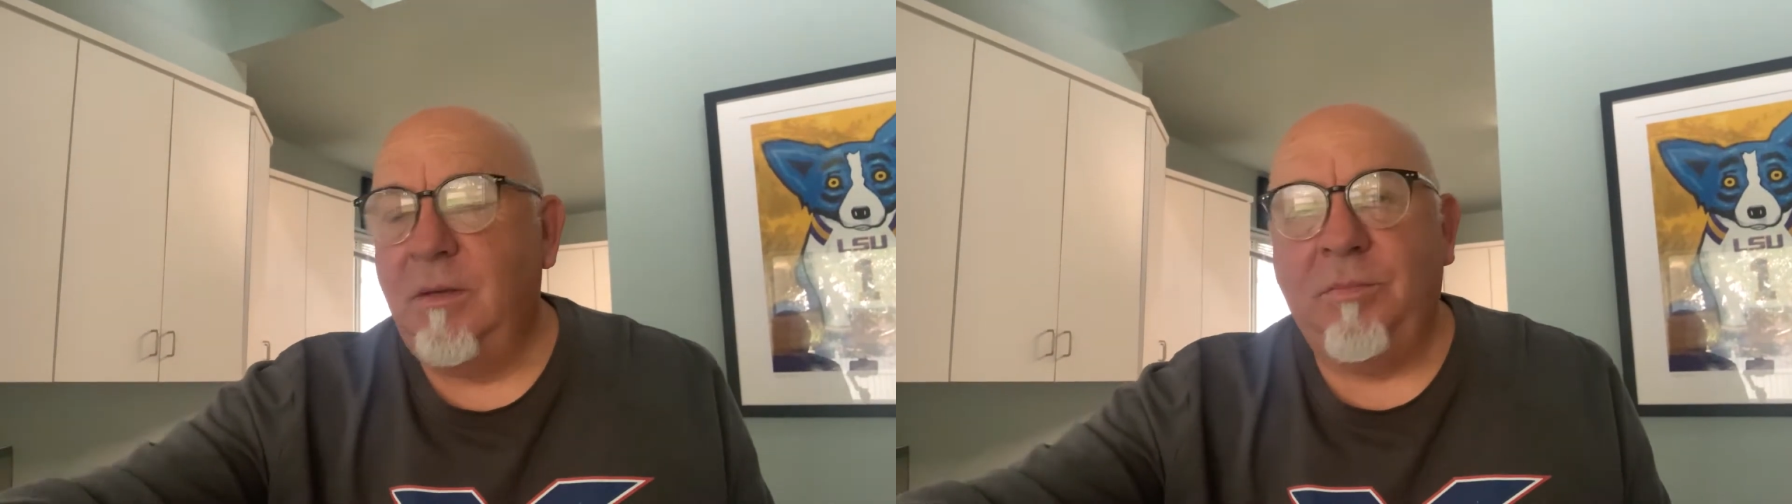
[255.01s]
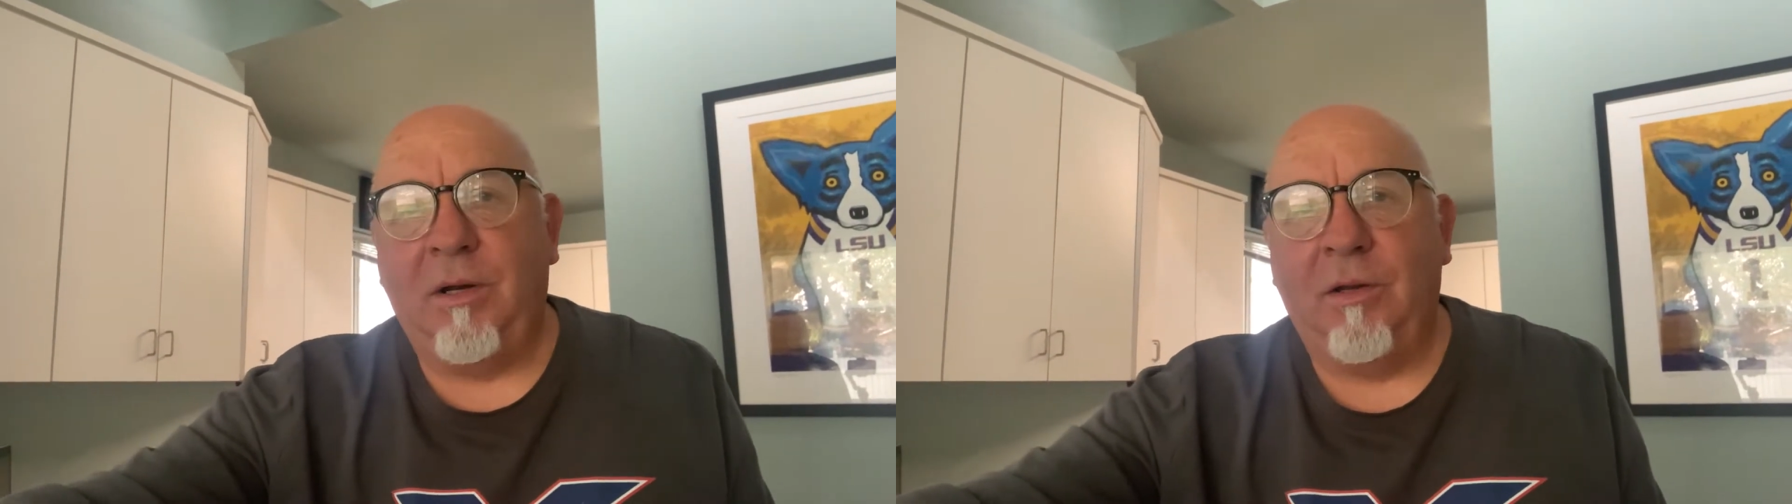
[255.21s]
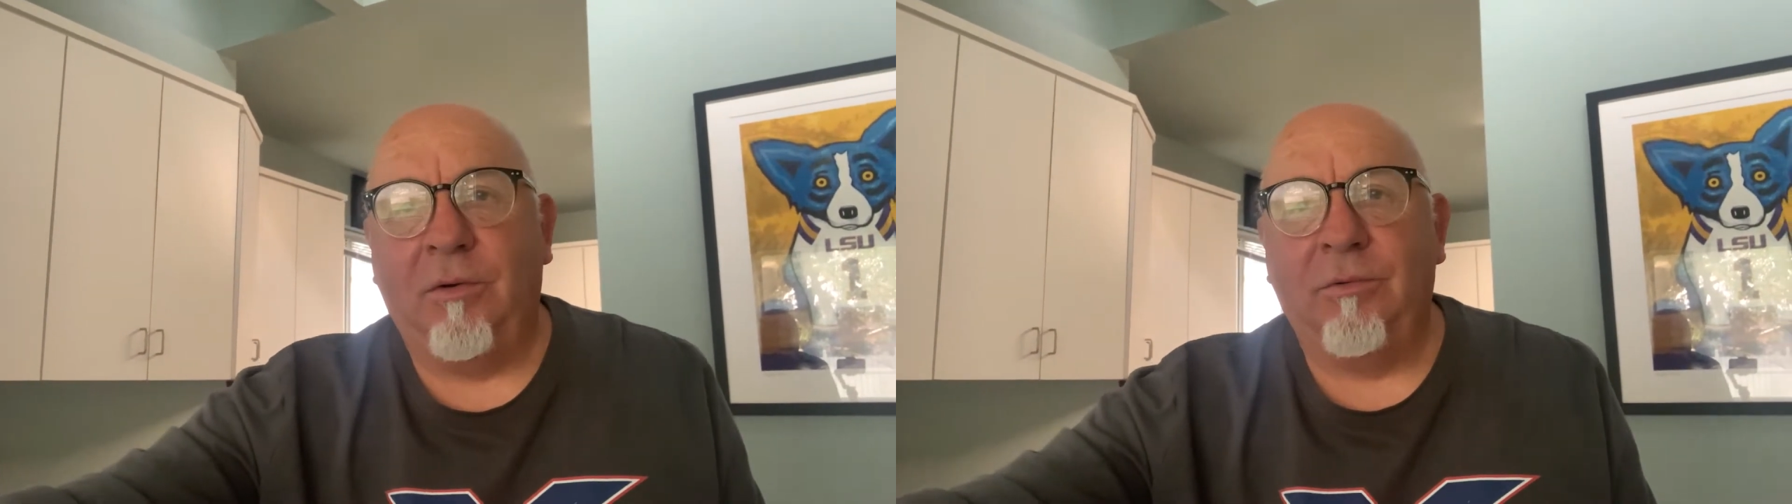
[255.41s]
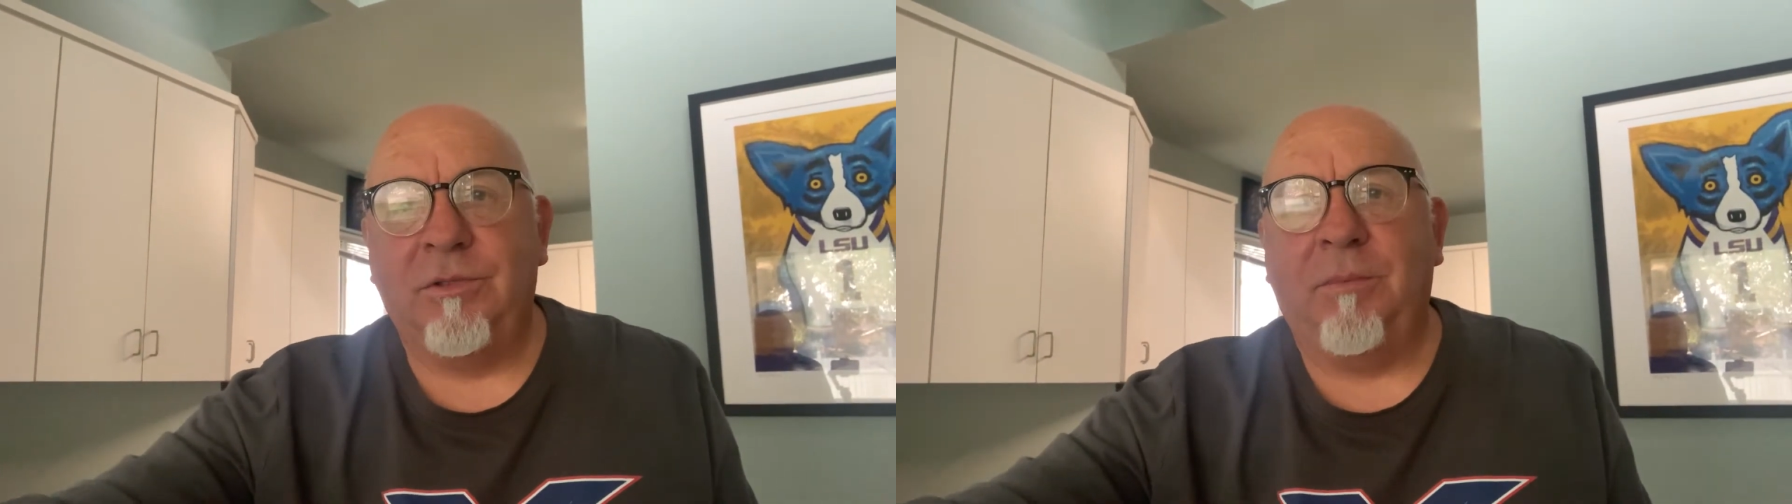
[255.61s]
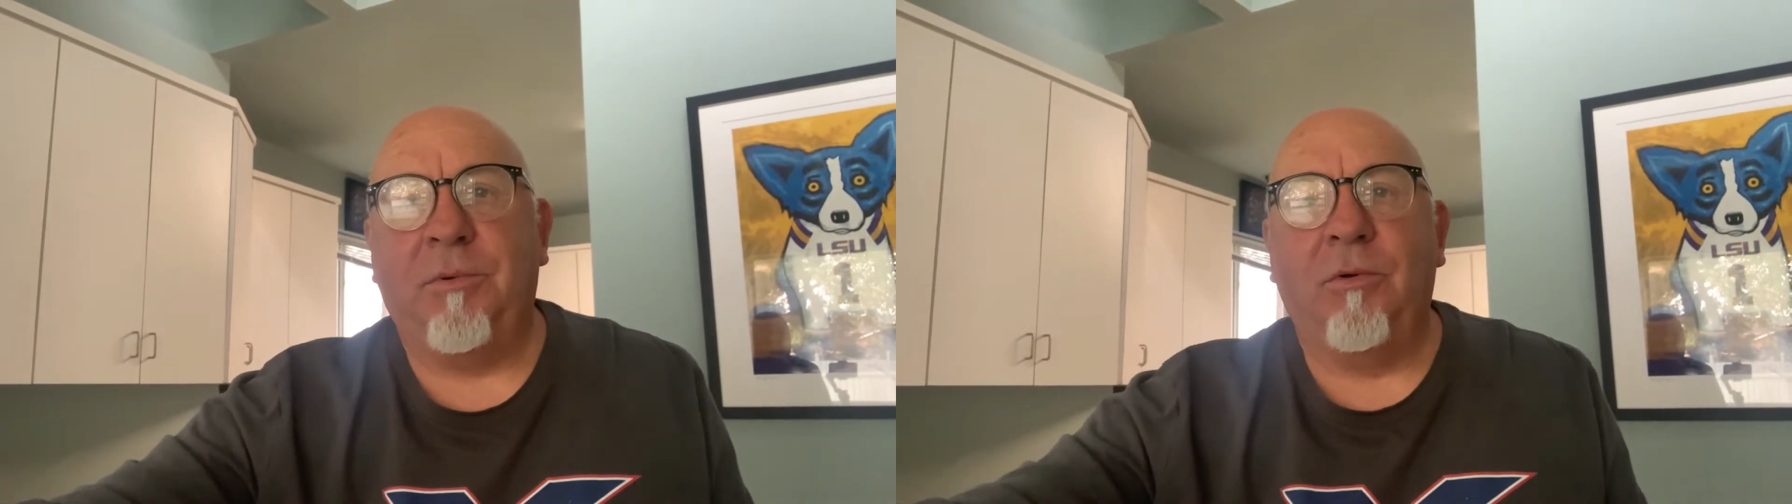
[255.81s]
put a little
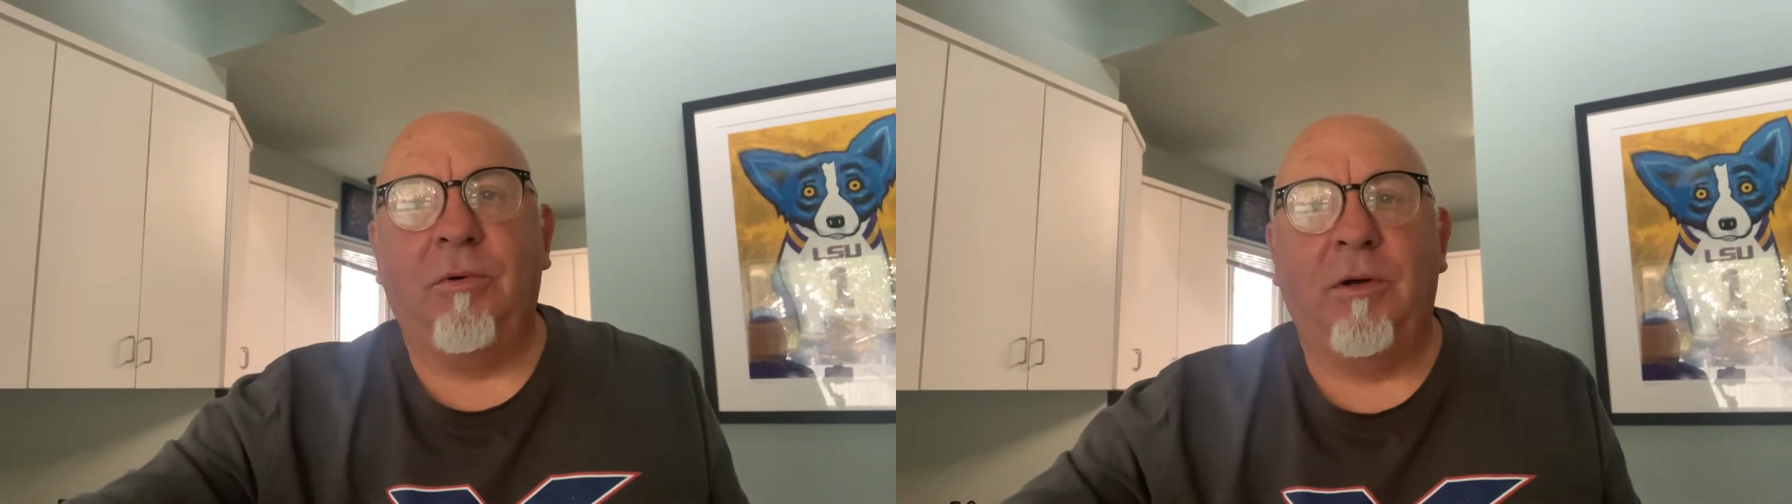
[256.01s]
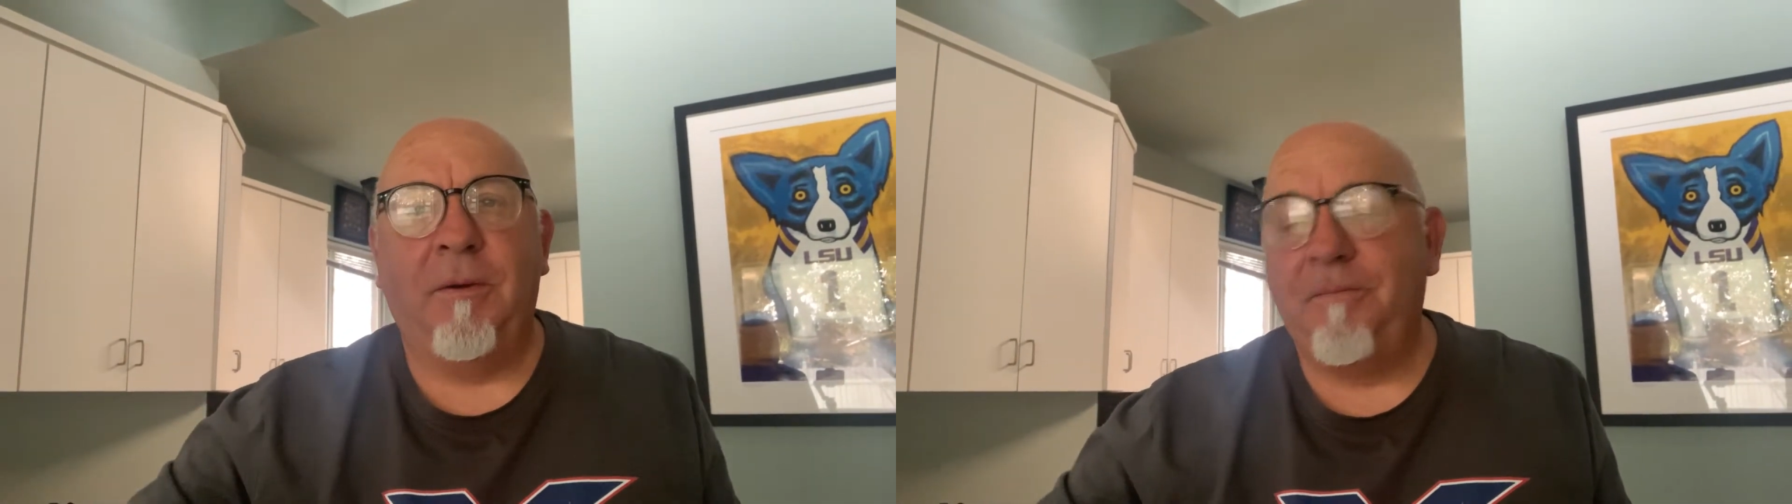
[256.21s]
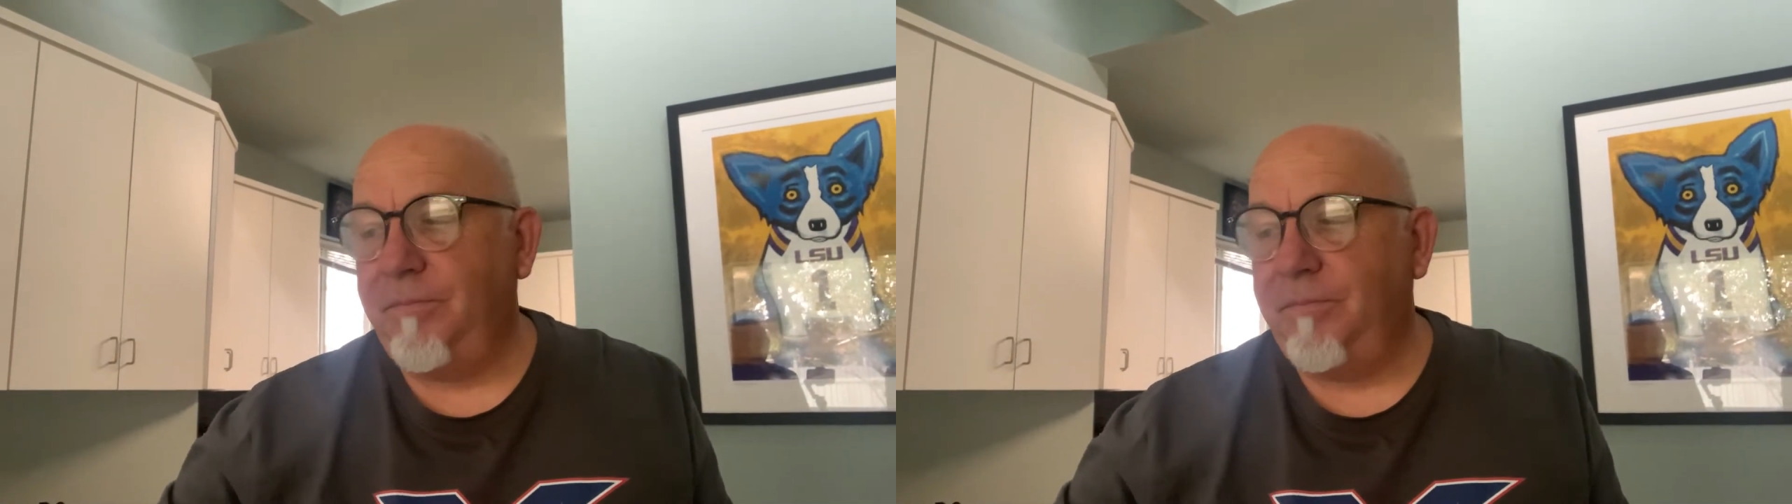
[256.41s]
simple,